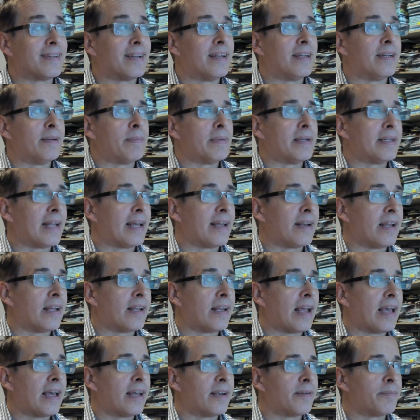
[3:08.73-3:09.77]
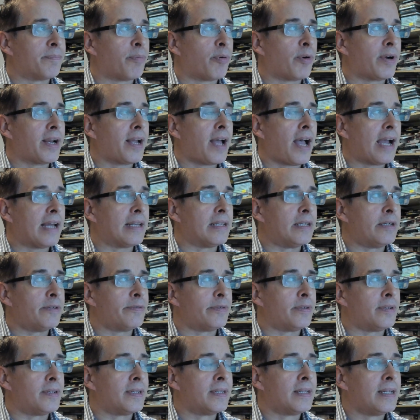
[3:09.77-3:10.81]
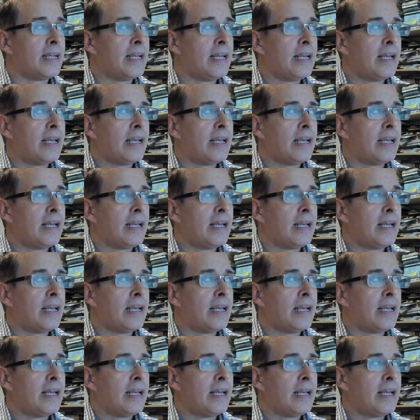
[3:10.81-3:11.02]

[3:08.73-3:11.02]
I mean, at a pretty high level.